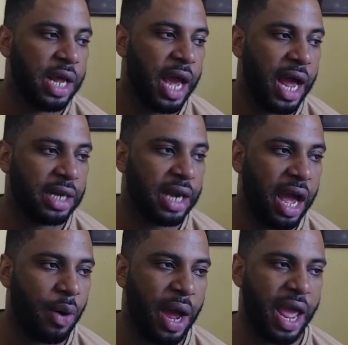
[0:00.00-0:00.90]
And
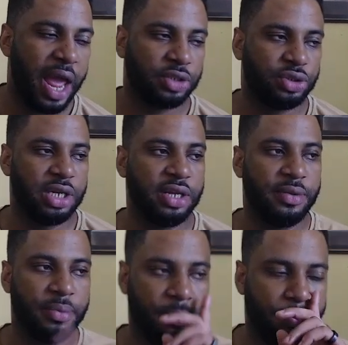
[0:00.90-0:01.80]
now I
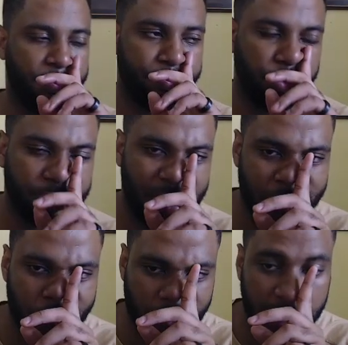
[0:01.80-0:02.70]
actually put my
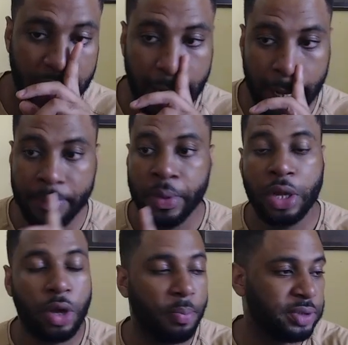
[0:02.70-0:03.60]
rook here.
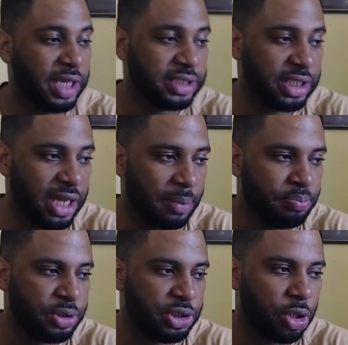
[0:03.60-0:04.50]
Computer is saying
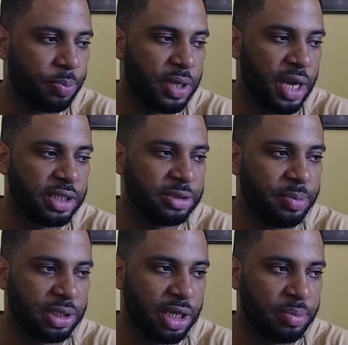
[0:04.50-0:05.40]
that bishop here is
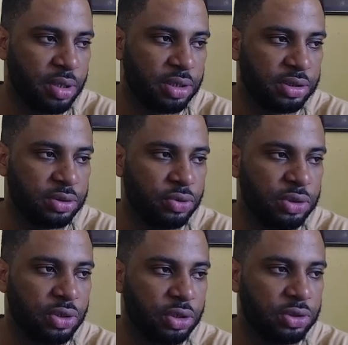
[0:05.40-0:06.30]
better because who
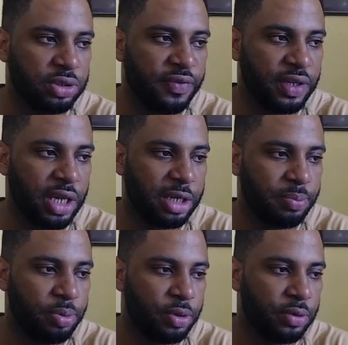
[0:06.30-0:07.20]
is going to defend
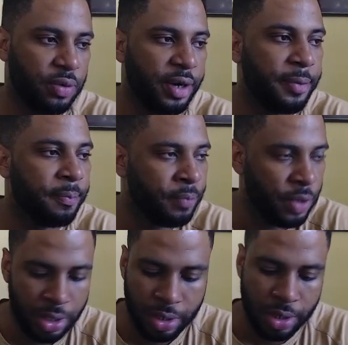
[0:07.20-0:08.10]
that pawn, right?
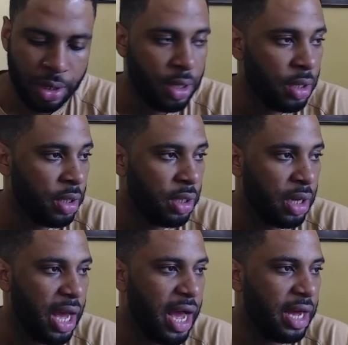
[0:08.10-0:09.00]

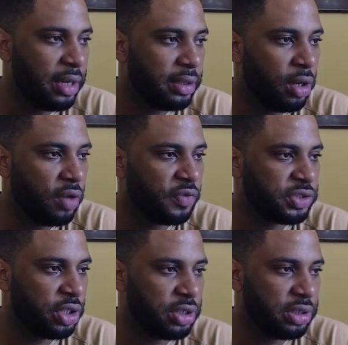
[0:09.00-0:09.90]
And all of a
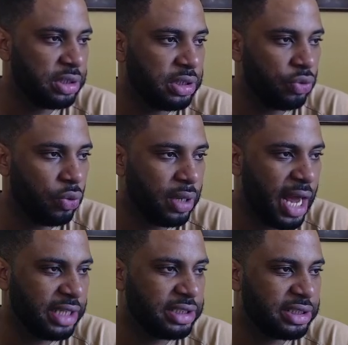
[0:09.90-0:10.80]
sudden, the
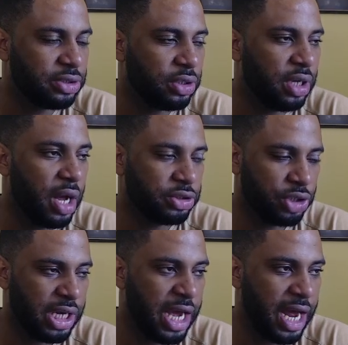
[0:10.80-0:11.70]
knight is
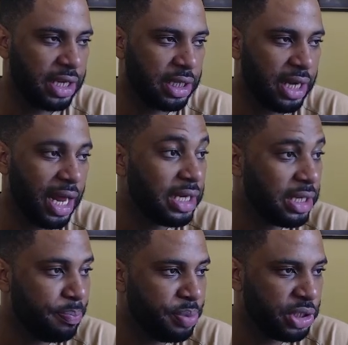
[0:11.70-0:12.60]
actually hanging, and the
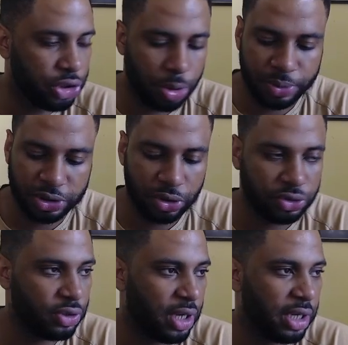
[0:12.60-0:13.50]
bishop is
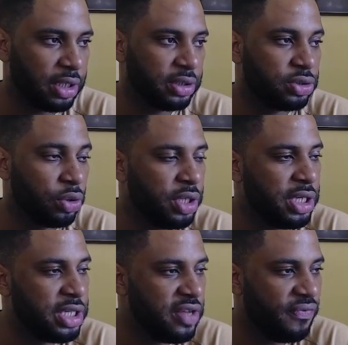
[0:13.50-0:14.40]
also hanging. So he
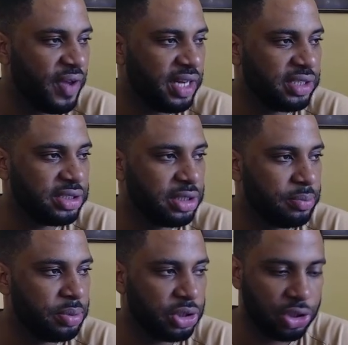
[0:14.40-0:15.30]
defends the
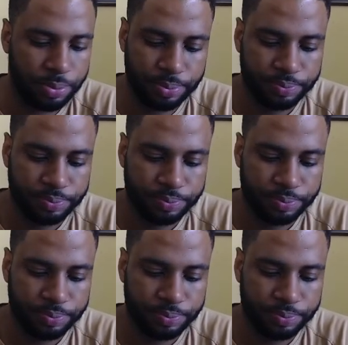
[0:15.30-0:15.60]
bishop.